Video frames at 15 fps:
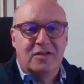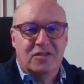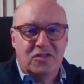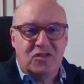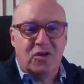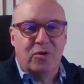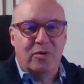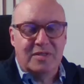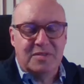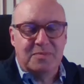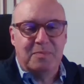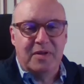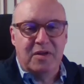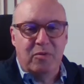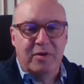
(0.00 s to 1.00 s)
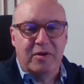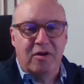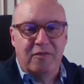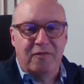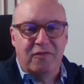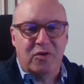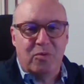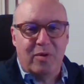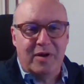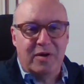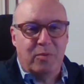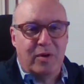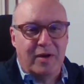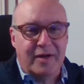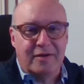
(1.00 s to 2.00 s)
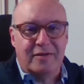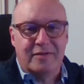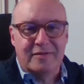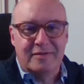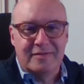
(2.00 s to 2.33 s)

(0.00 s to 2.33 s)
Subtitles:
So it's been going on for quite a while.